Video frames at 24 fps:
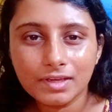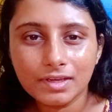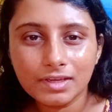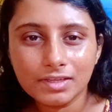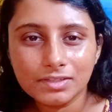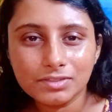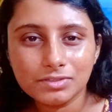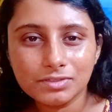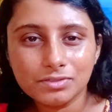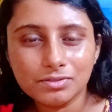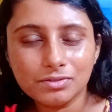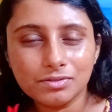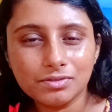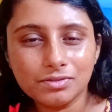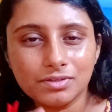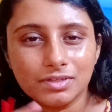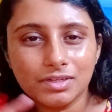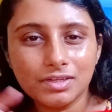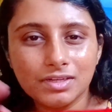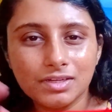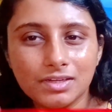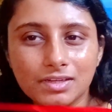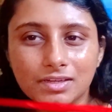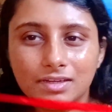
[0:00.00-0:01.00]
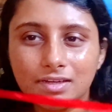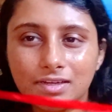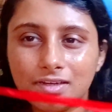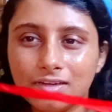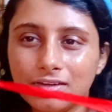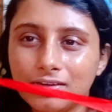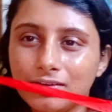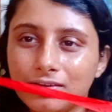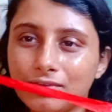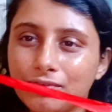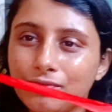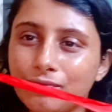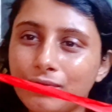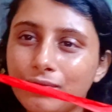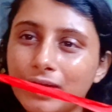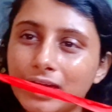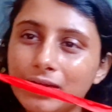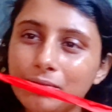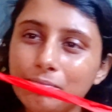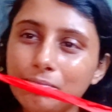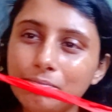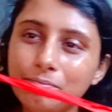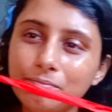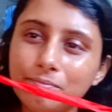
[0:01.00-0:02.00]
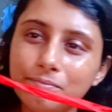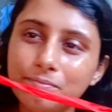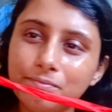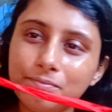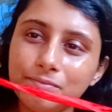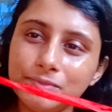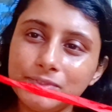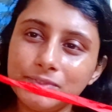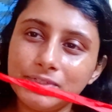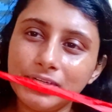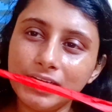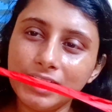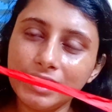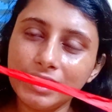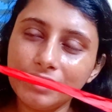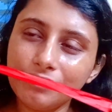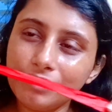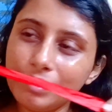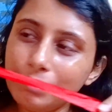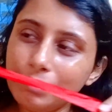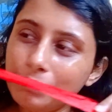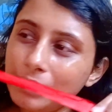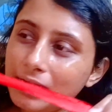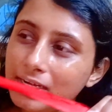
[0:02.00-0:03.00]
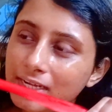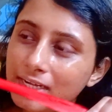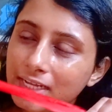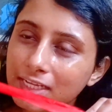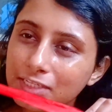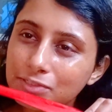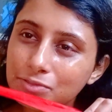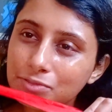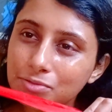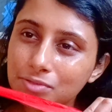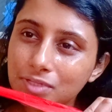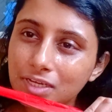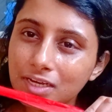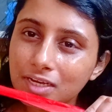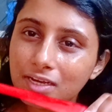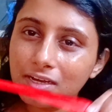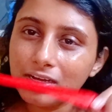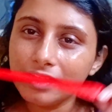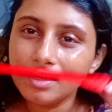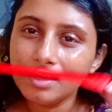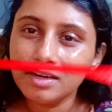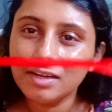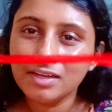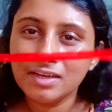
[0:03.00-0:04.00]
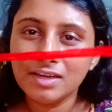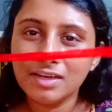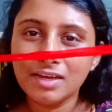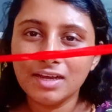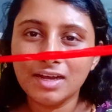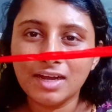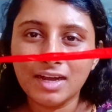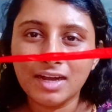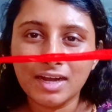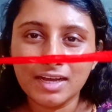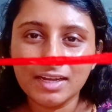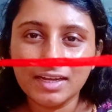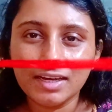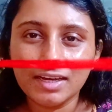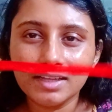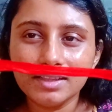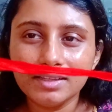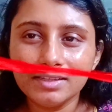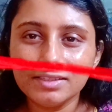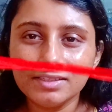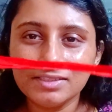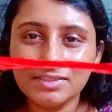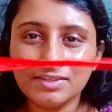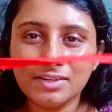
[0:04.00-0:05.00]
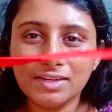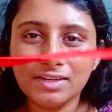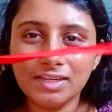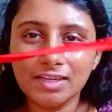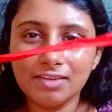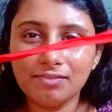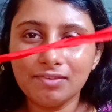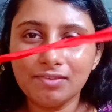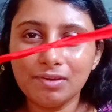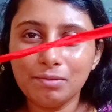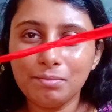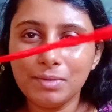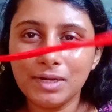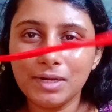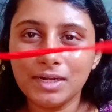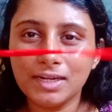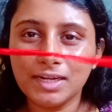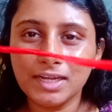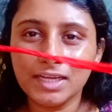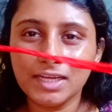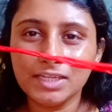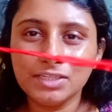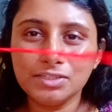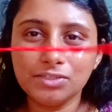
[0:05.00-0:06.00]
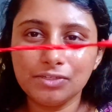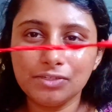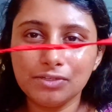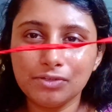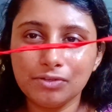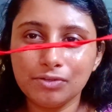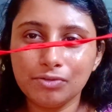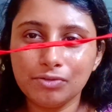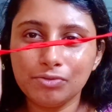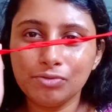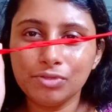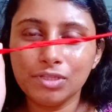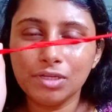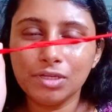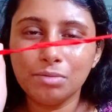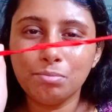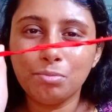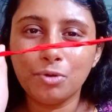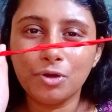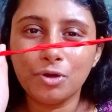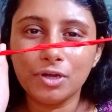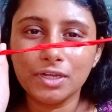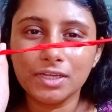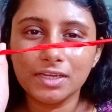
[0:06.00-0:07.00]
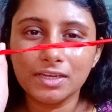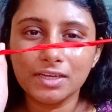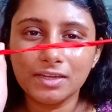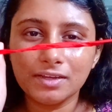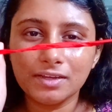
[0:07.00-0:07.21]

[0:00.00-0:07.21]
So one string will be attached to the girl, another string will be attached to the boy,